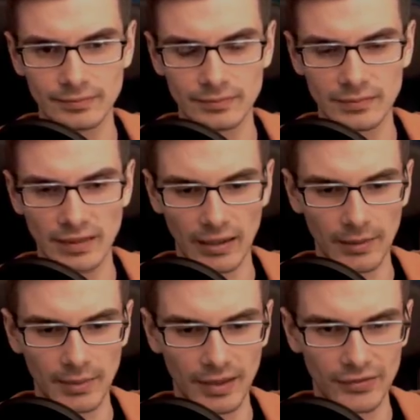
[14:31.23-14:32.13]
Is that gonna
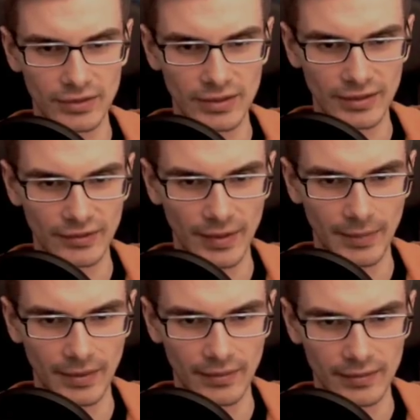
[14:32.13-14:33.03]
be enough to justify
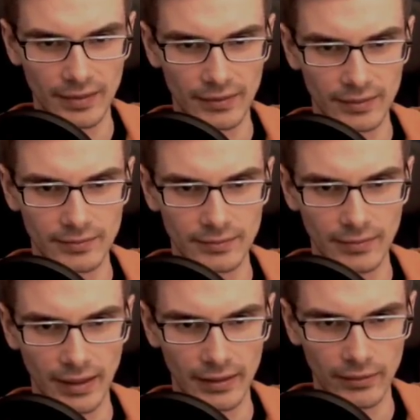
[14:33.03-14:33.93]
picking this character?
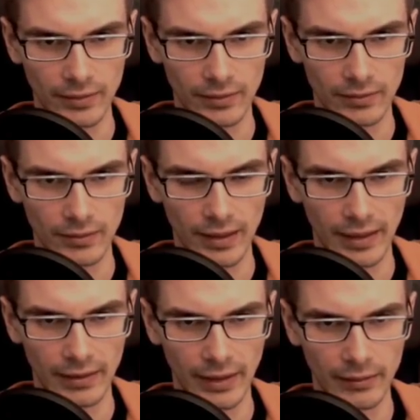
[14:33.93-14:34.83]

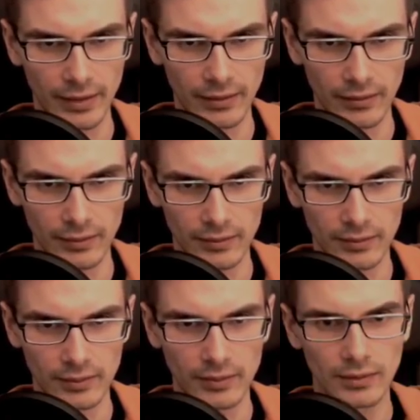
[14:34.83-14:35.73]
I already know.
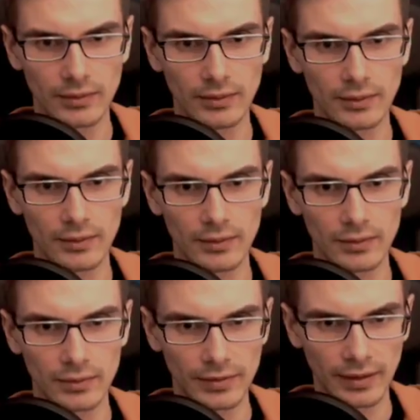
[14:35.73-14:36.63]

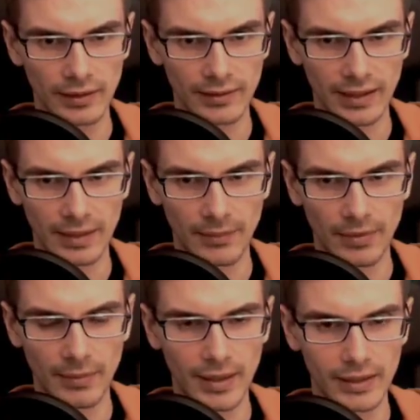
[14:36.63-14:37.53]
I'm just gonna stack up the
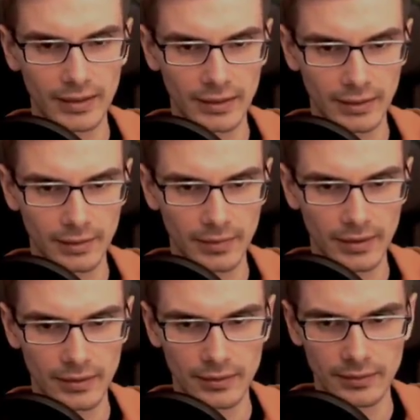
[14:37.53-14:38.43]
mark a little bit here.